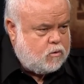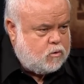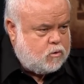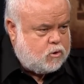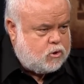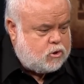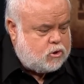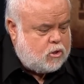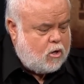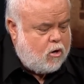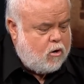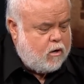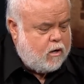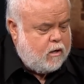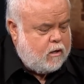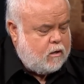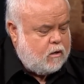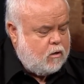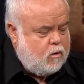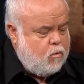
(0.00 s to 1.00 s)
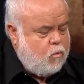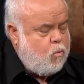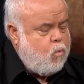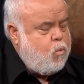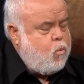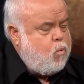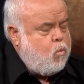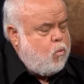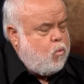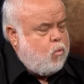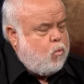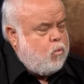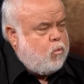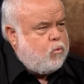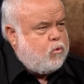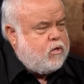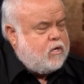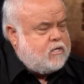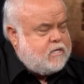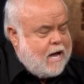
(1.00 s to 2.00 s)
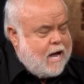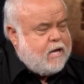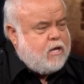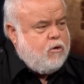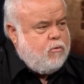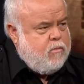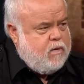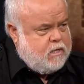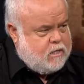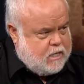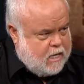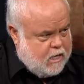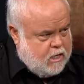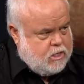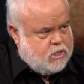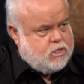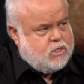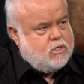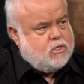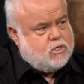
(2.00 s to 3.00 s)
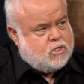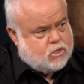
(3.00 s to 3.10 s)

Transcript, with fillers: started, the documentation